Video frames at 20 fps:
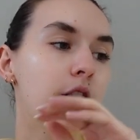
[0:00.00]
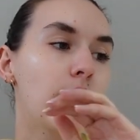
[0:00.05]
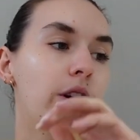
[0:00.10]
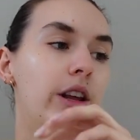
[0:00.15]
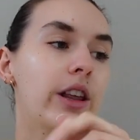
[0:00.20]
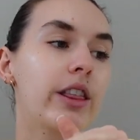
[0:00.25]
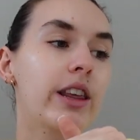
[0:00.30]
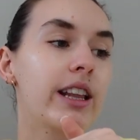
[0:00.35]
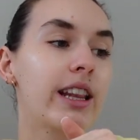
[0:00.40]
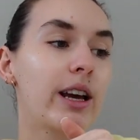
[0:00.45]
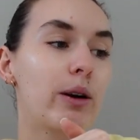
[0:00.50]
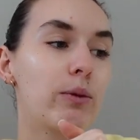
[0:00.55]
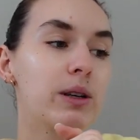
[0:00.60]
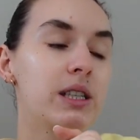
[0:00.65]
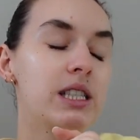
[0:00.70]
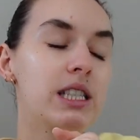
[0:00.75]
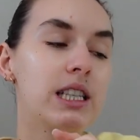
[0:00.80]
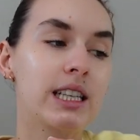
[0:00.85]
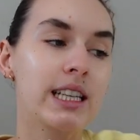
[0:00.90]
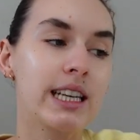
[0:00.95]
only thing that we
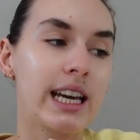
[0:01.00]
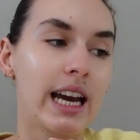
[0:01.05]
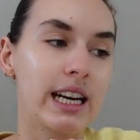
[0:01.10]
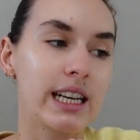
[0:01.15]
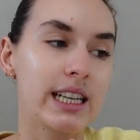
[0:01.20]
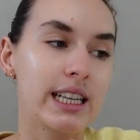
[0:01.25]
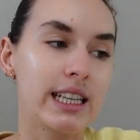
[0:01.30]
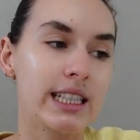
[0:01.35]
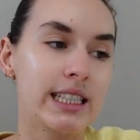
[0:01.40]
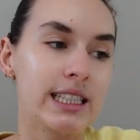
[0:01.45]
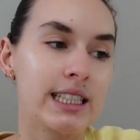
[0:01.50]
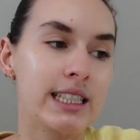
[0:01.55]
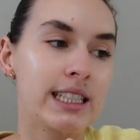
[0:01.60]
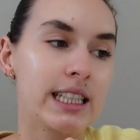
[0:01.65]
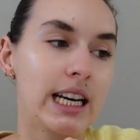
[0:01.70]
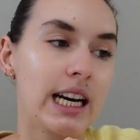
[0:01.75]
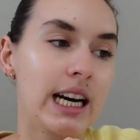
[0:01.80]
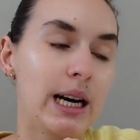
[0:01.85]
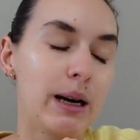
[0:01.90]
didn't get is